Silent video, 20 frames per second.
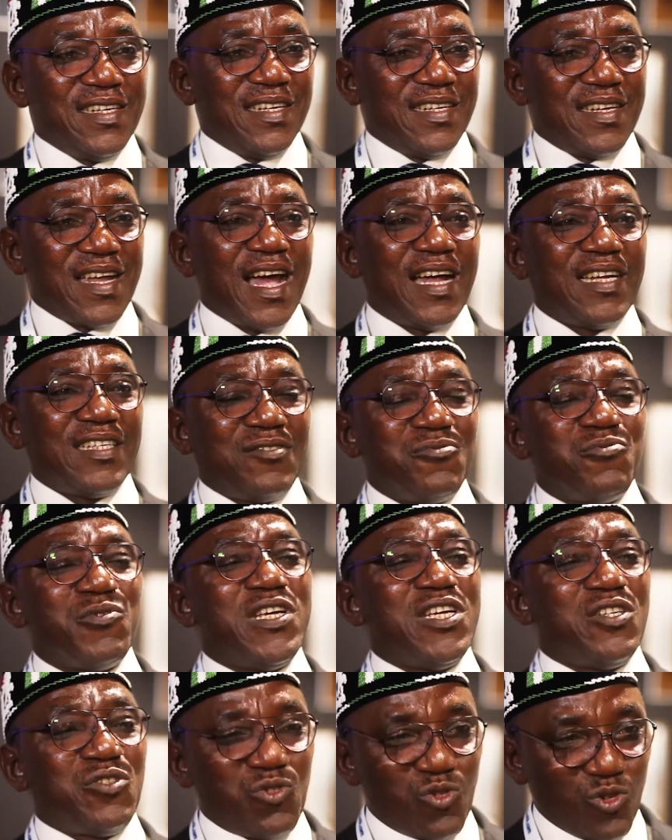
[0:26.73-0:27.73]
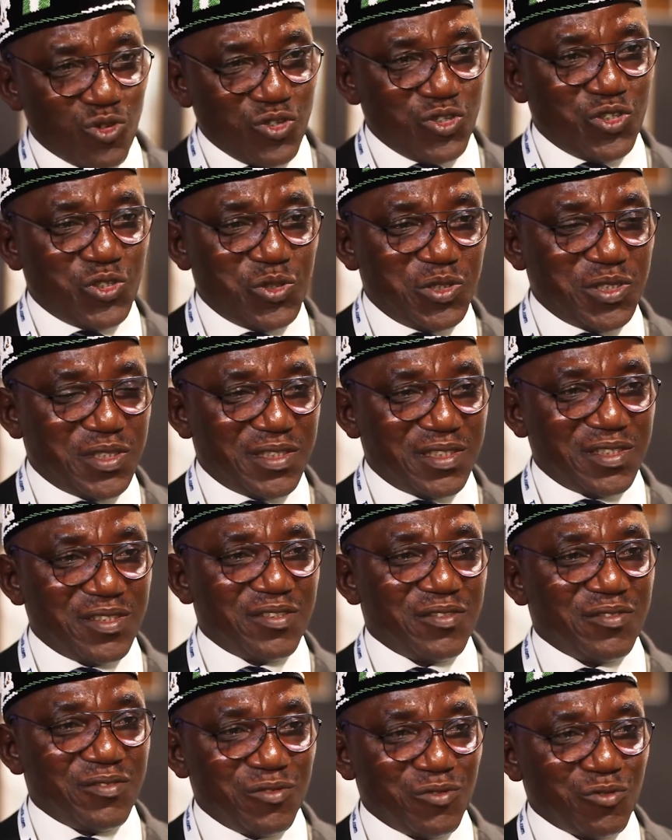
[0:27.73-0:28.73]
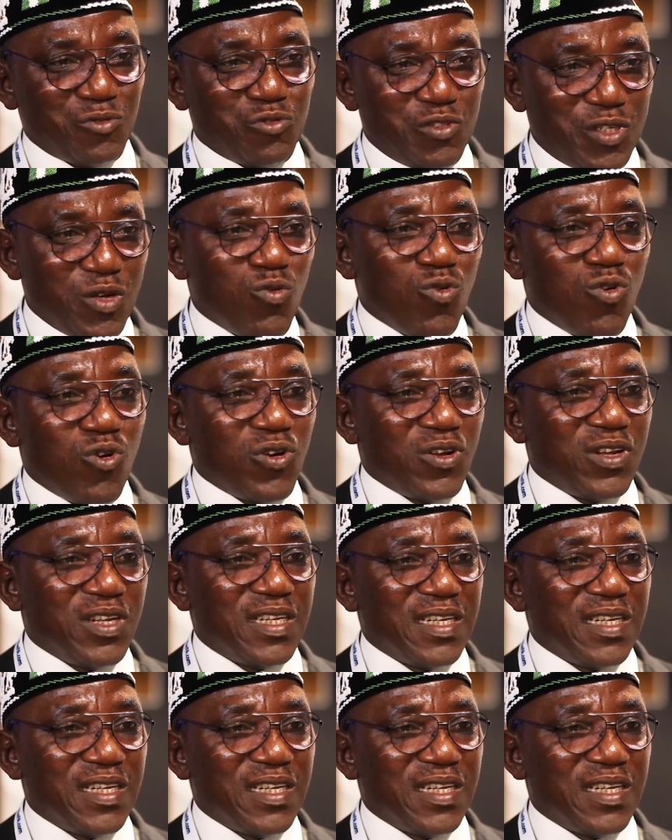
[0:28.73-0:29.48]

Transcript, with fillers: and we introduce it to the world.